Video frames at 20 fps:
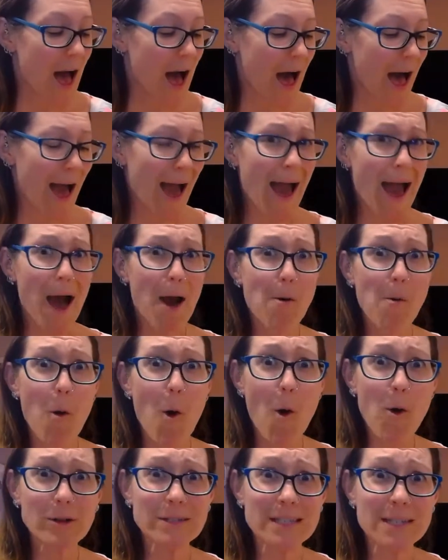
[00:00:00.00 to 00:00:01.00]
How
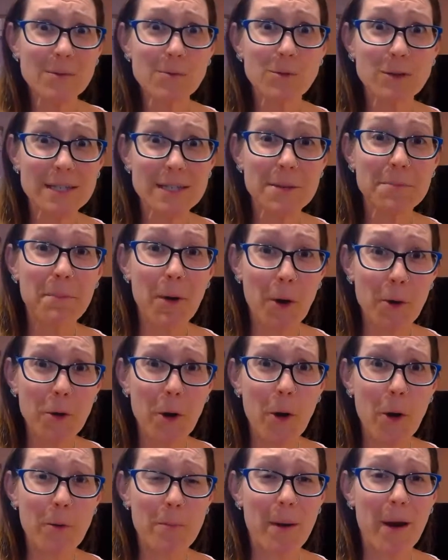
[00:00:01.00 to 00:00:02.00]
awesome was the
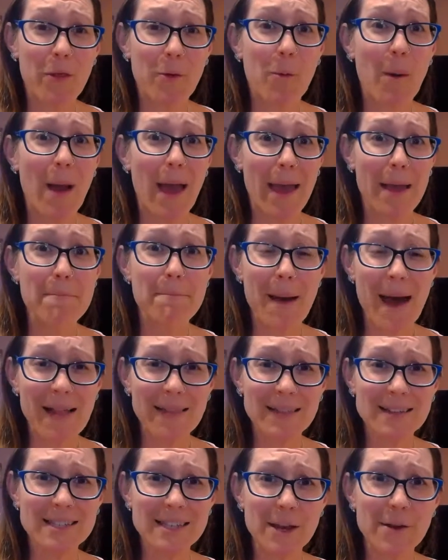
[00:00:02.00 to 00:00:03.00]
BOGO, by the way?
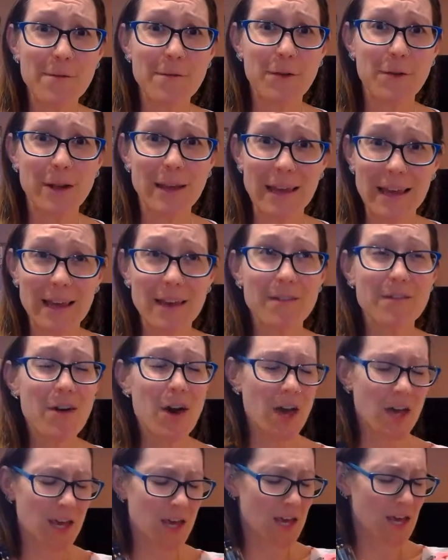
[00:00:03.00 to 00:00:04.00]
Balance and Forgive.
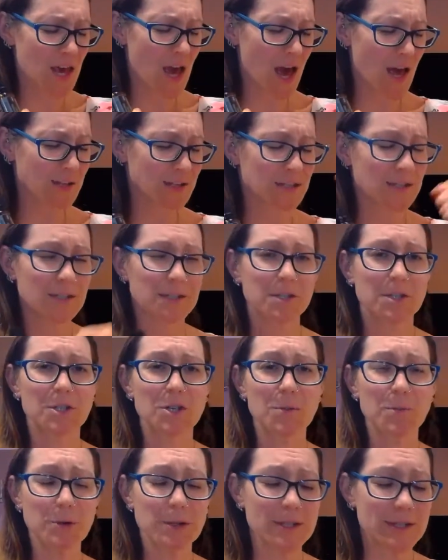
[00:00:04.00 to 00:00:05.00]
Yes,
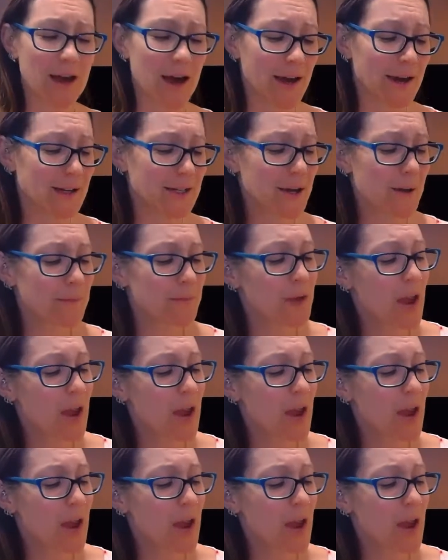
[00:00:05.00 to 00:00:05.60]
super psyched.